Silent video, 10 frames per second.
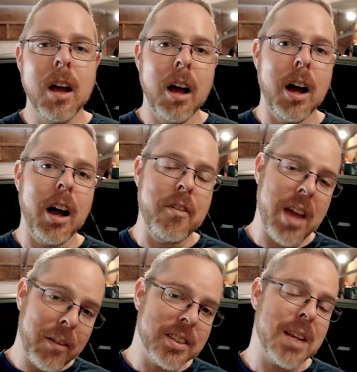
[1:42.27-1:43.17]
Uh, if you
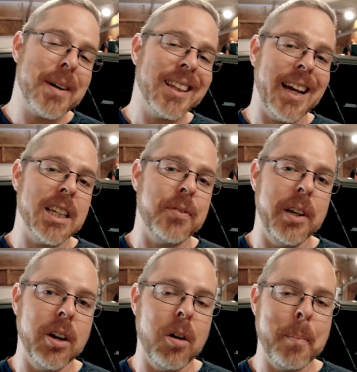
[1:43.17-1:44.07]
haven't seen my last
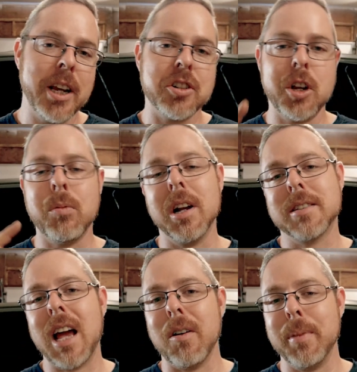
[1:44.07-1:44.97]
video, make sure you watch
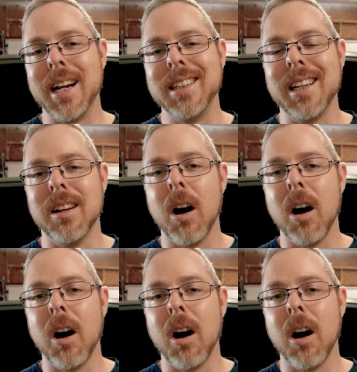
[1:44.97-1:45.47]
that one because I did